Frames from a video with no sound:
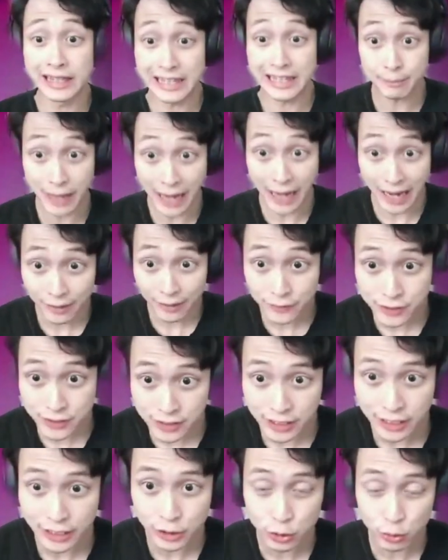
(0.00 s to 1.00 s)
deep dives
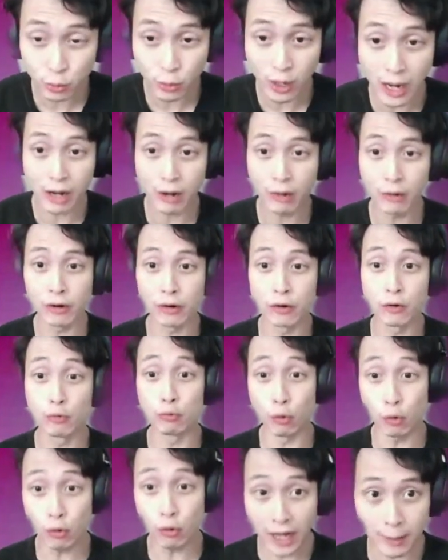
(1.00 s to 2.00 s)
into our
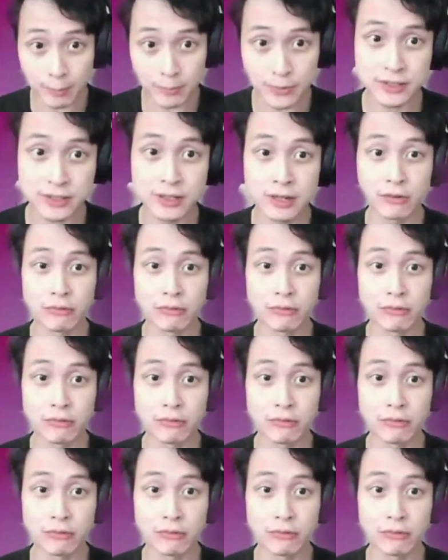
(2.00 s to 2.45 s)
rollups,